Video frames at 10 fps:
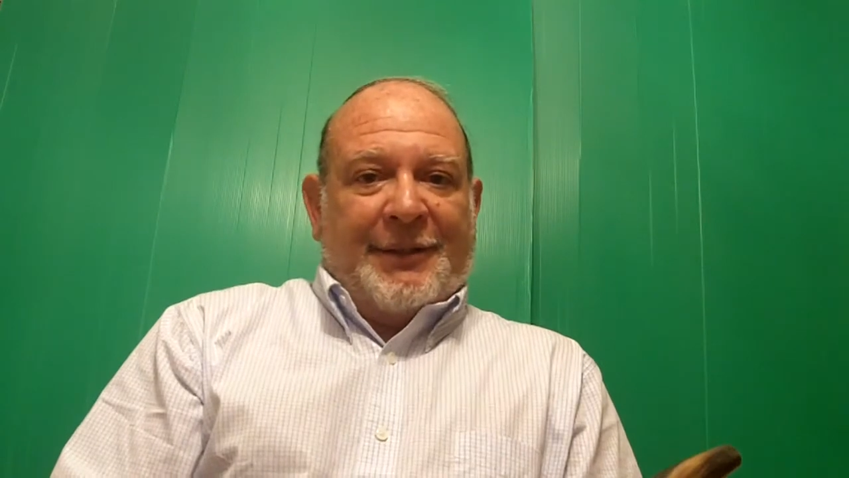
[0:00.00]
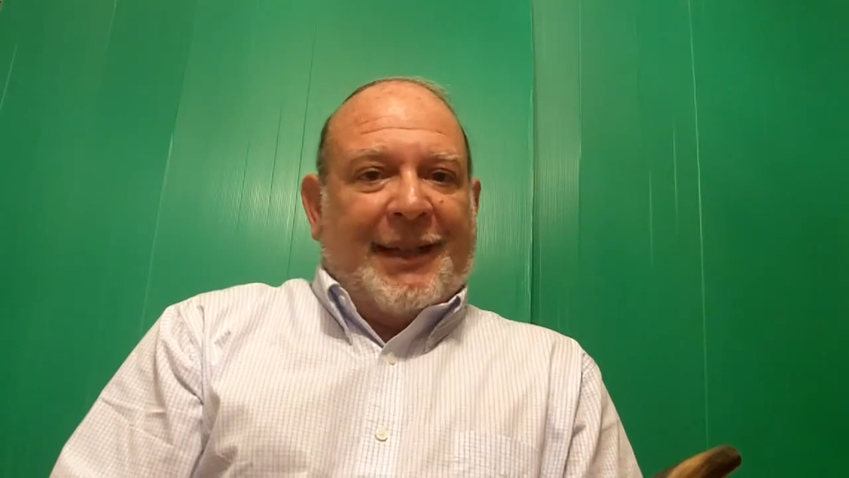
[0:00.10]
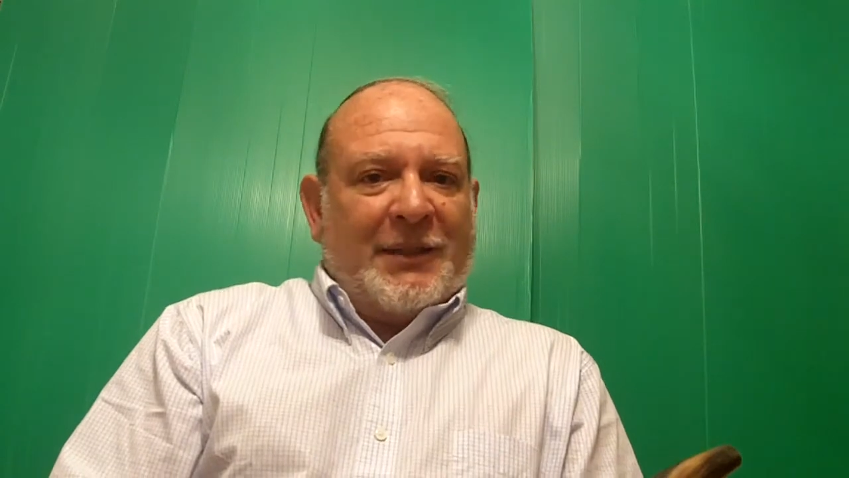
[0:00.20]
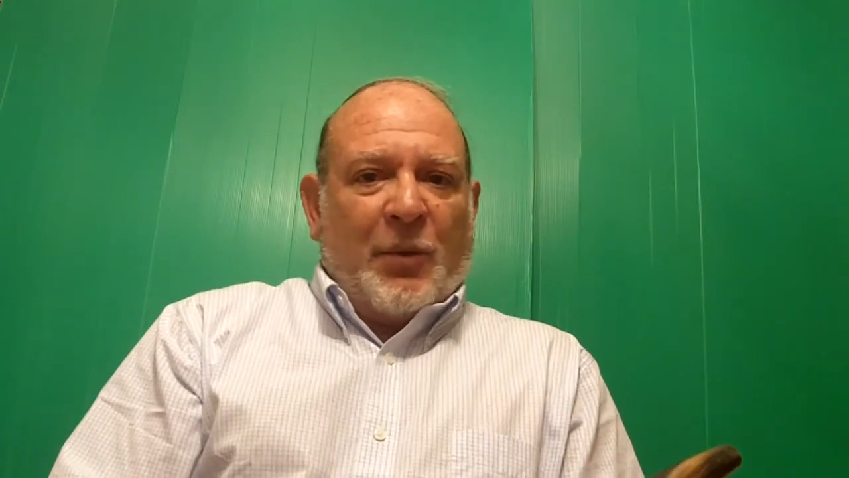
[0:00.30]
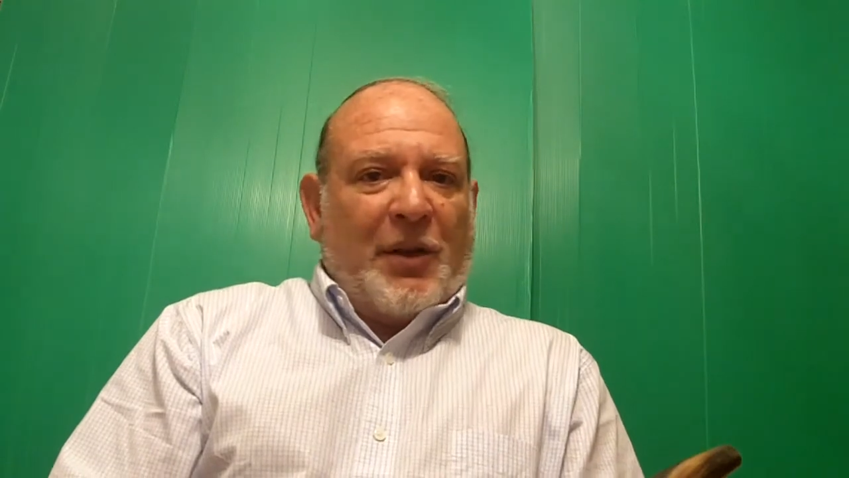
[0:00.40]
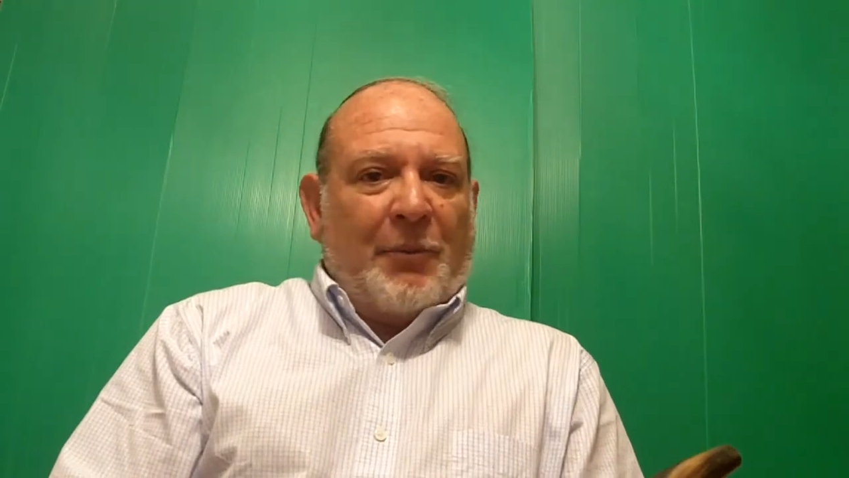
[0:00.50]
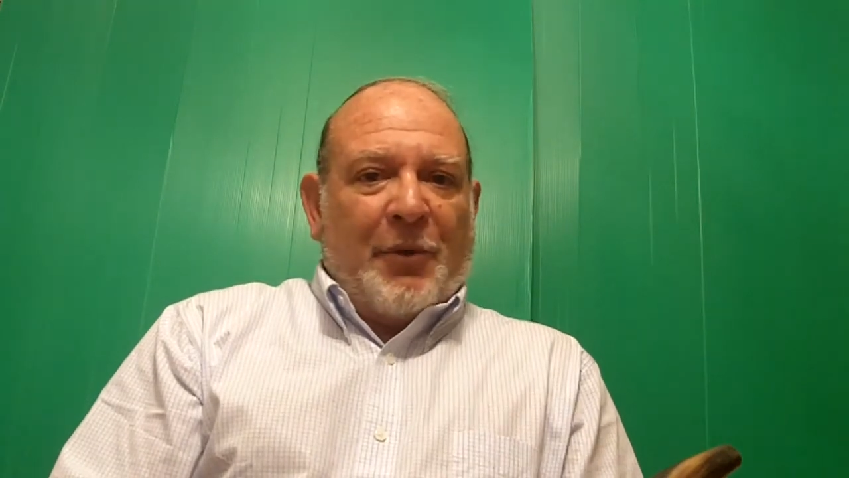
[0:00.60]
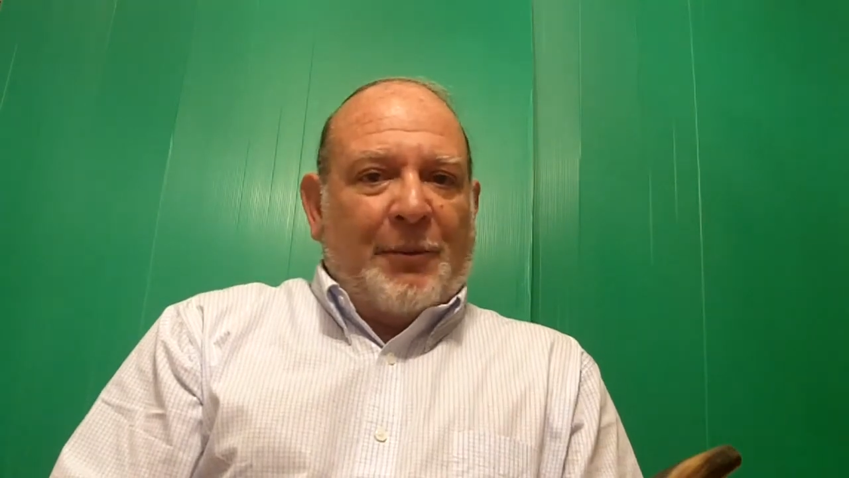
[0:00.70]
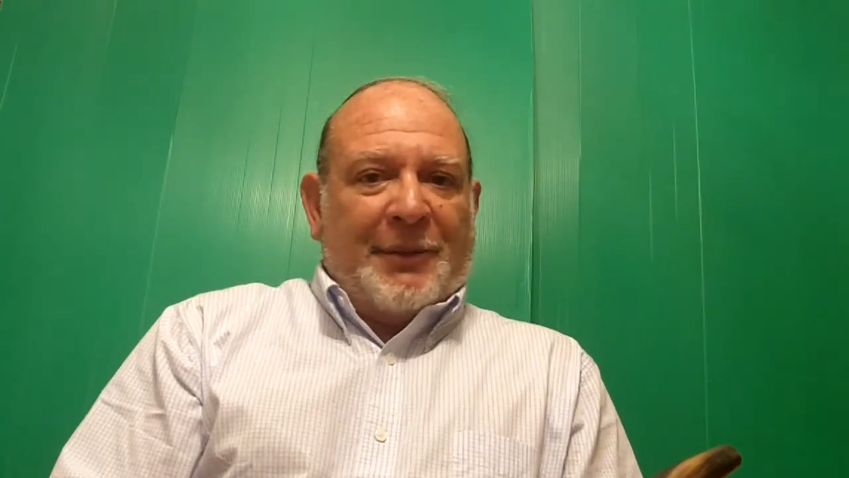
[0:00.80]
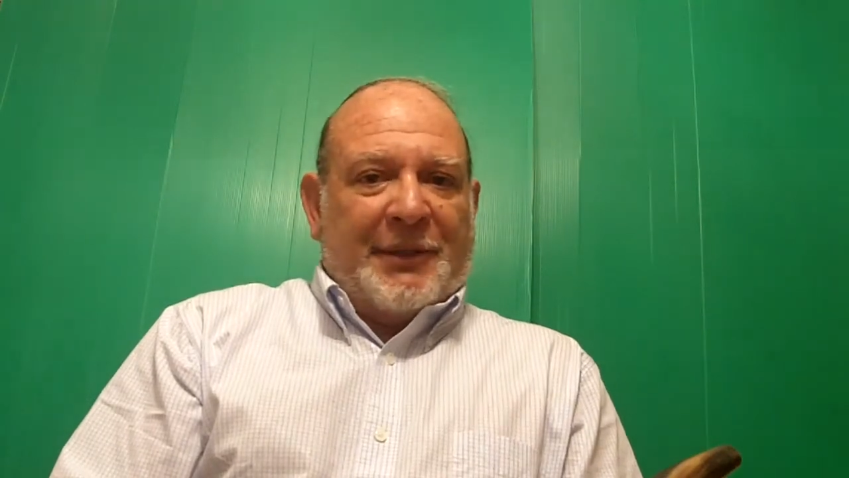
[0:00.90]
That's what our
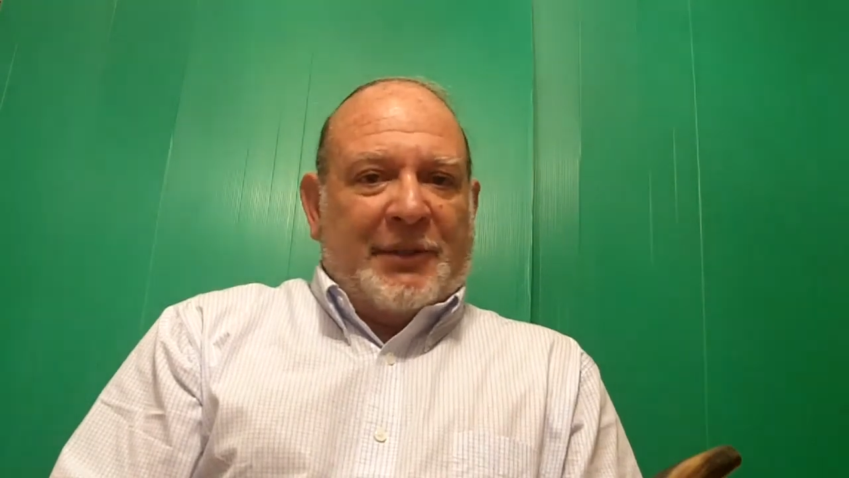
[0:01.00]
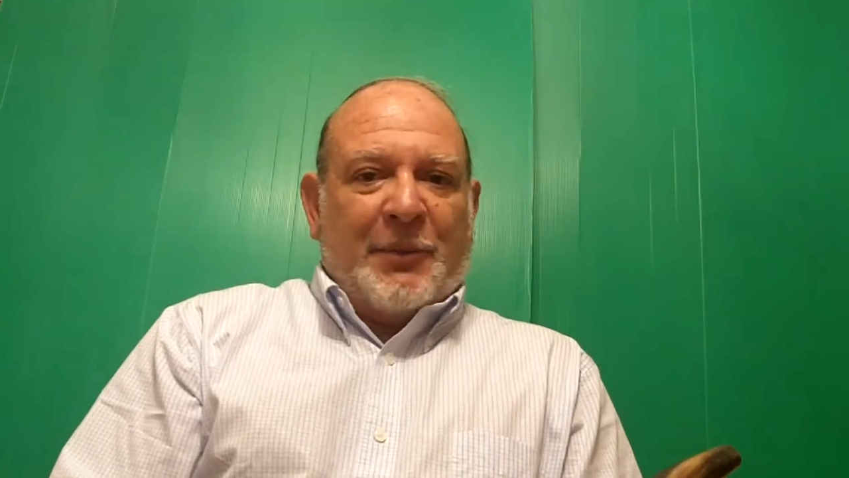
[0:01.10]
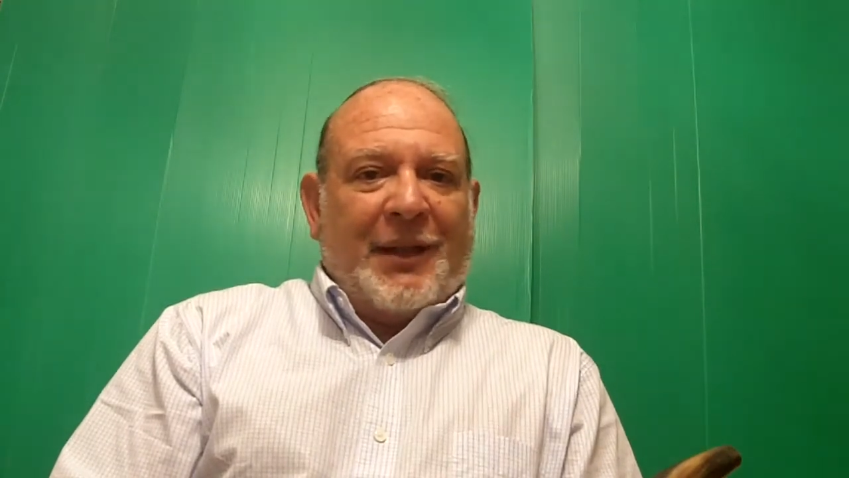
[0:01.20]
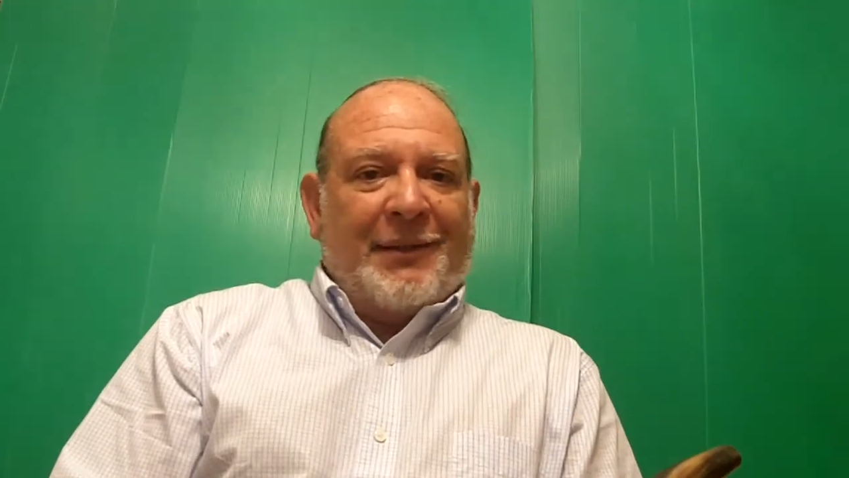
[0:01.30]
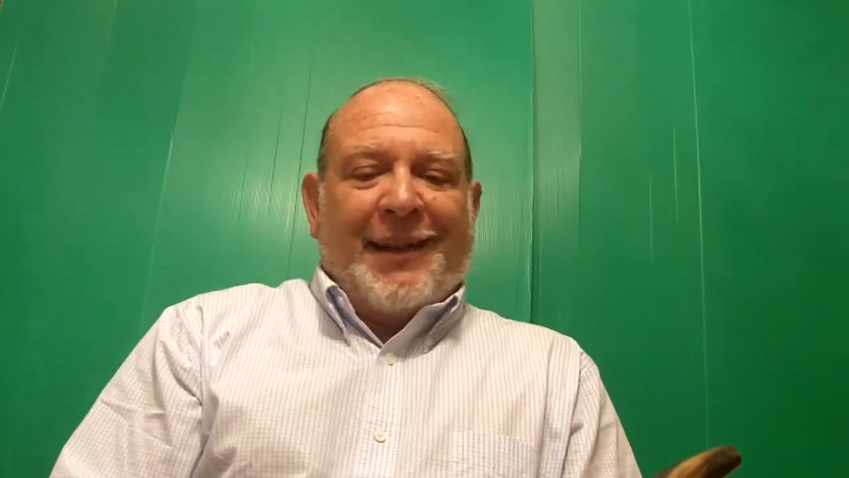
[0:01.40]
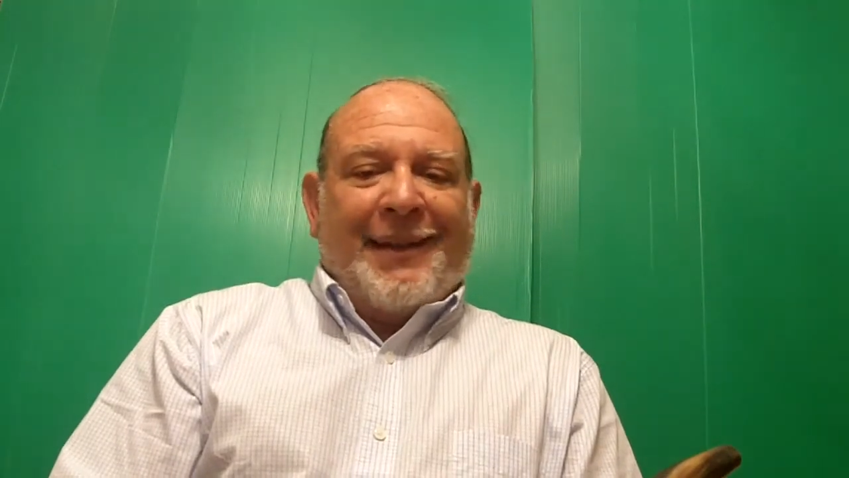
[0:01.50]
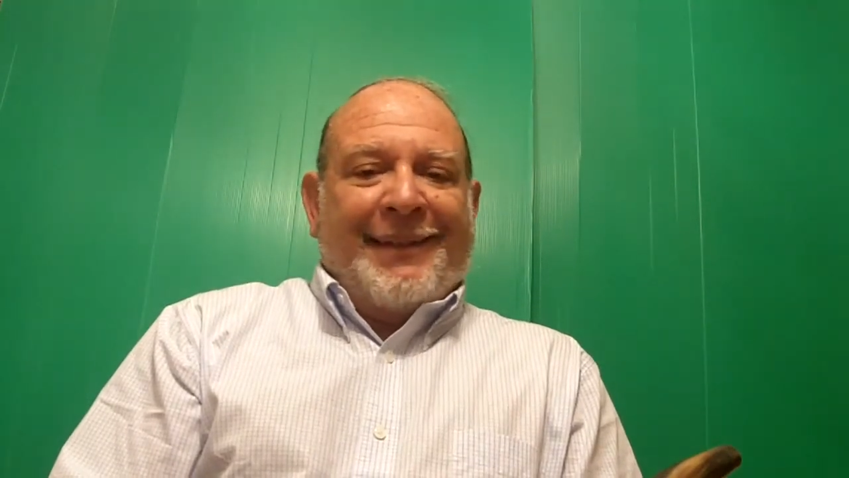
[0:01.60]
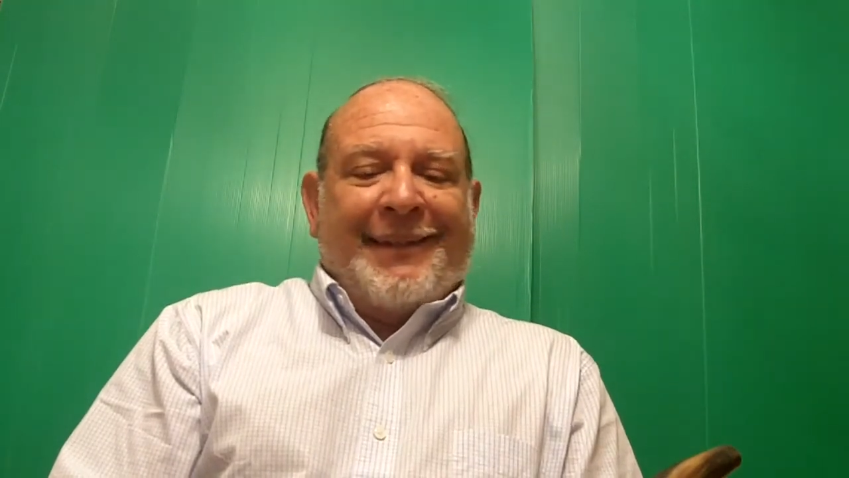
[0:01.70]
purpose is. We're not